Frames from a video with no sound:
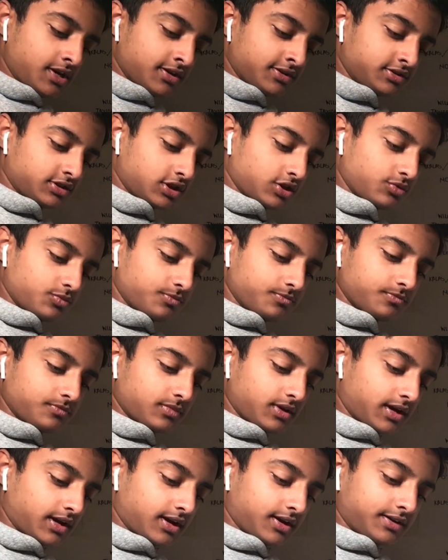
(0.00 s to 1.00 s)
So,
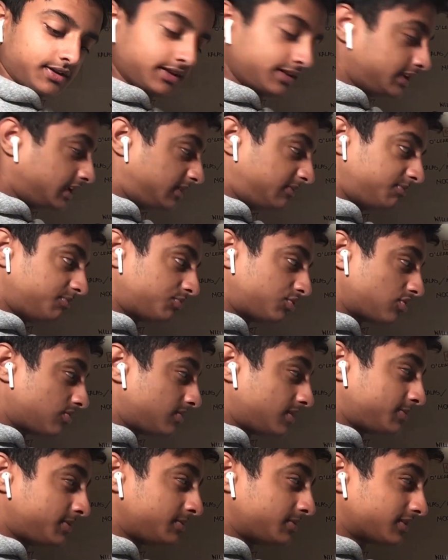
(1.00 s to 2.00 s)
and he'd
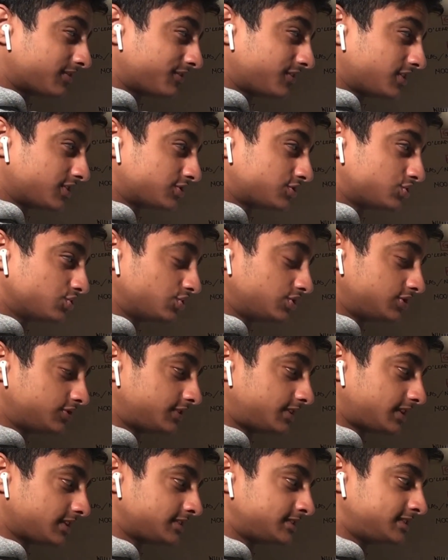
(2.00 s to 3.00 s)
probably be my first choice
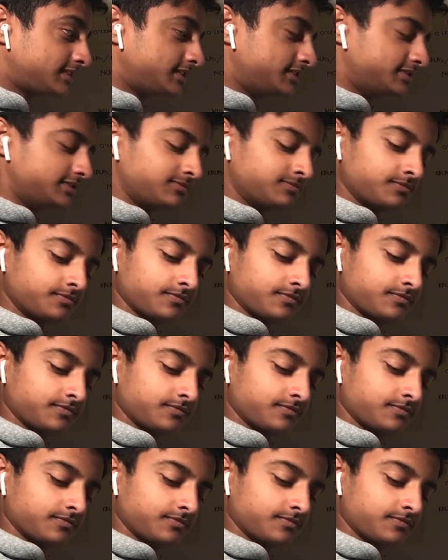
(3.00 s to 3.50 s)
for next season.